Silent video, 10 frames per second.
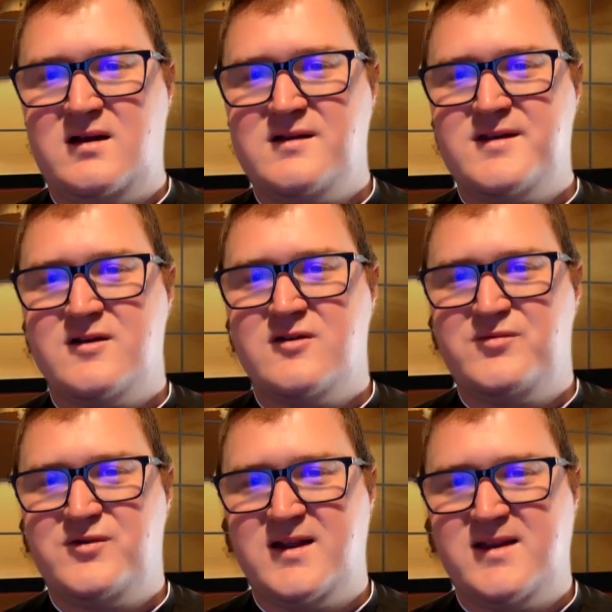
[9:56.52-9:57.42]
Also,
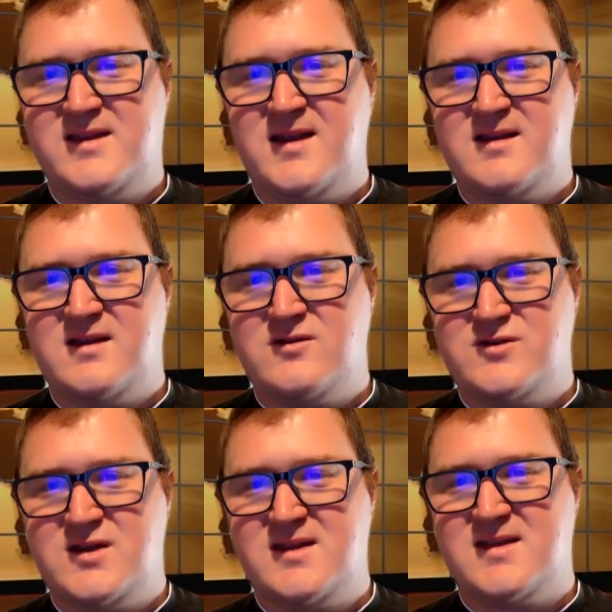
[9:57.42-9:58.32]
please take
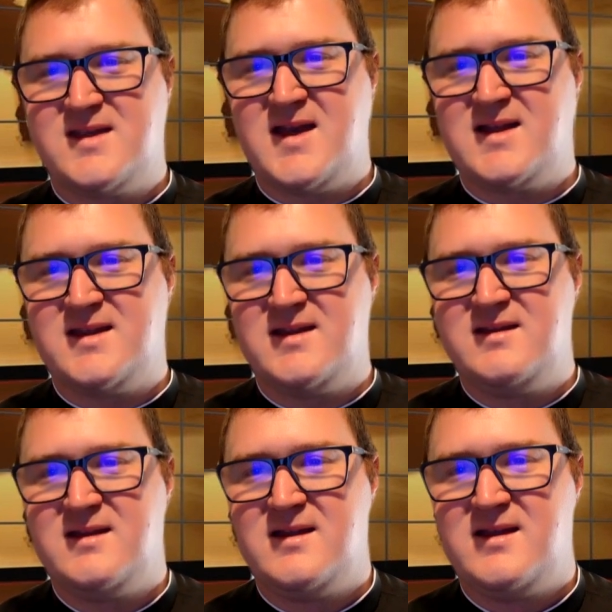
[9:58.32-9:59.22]
note Jesus
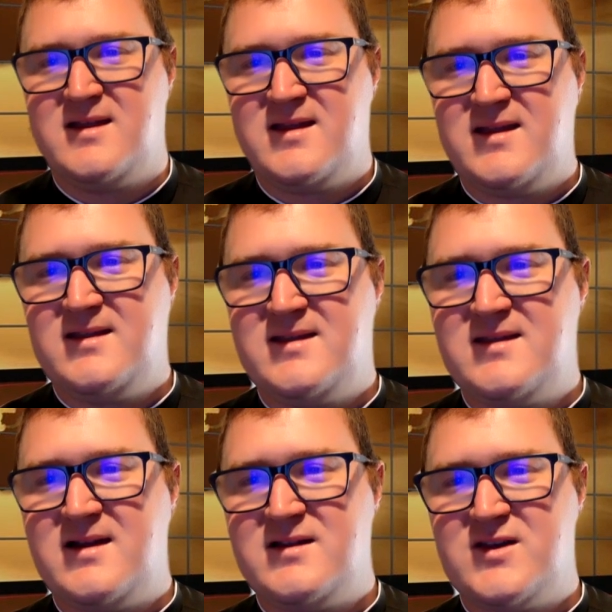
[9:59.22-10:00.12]
acted. He
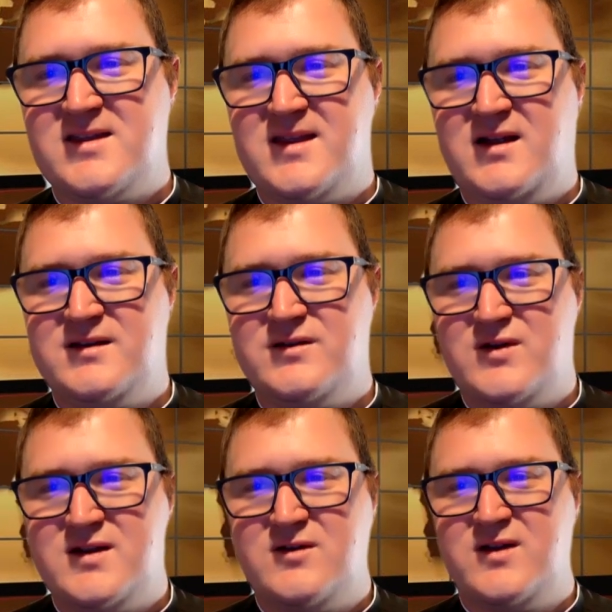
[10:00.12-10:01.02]
did not just tell the
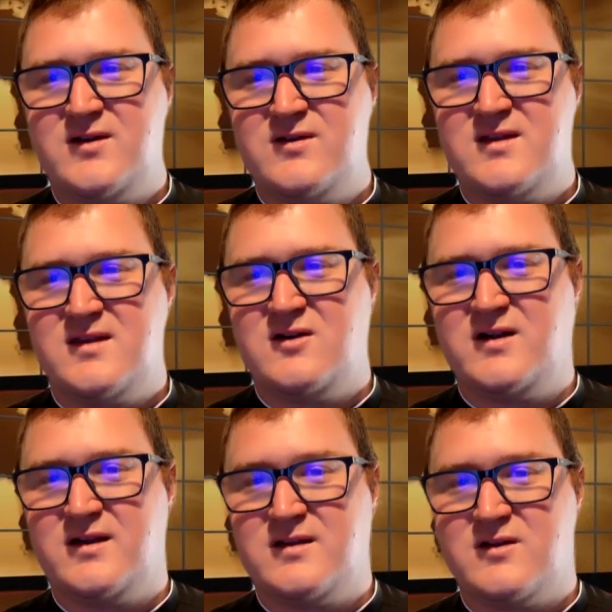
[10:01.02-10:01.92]
widow he was
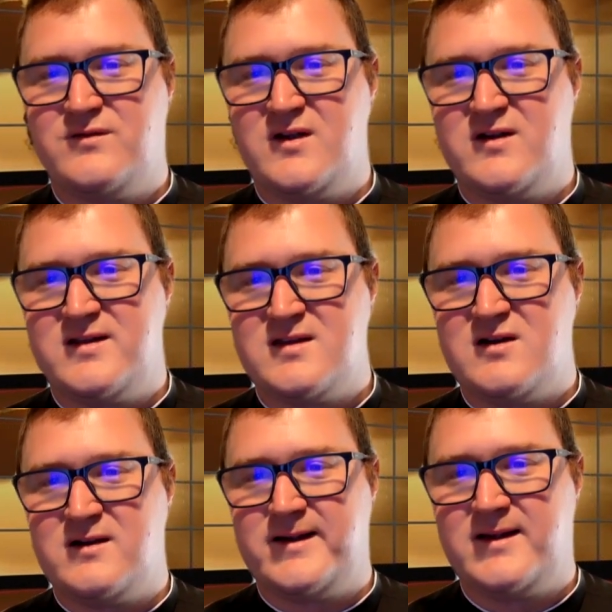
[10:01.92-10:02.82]
sorry, so very
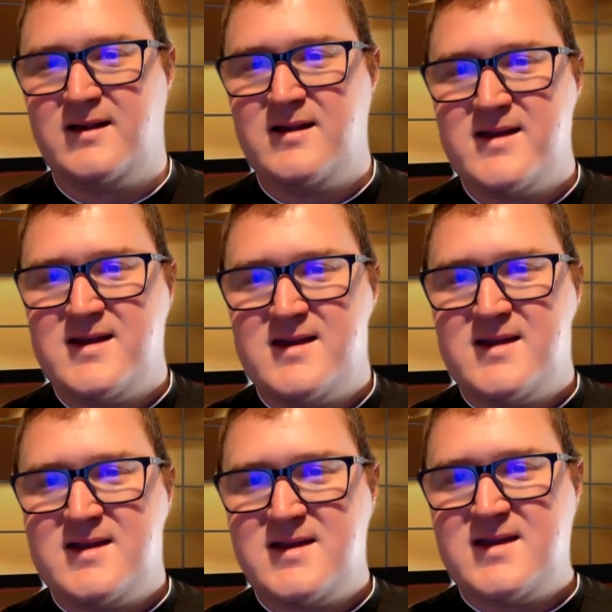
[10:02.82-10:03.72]
sorry.
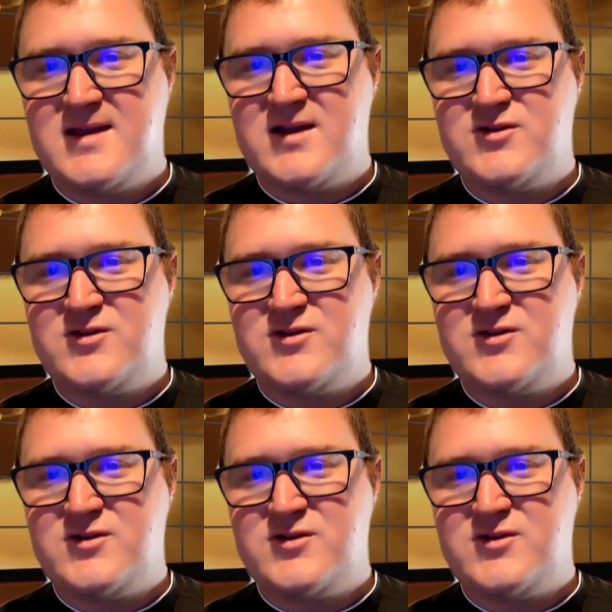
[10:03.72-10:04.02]
He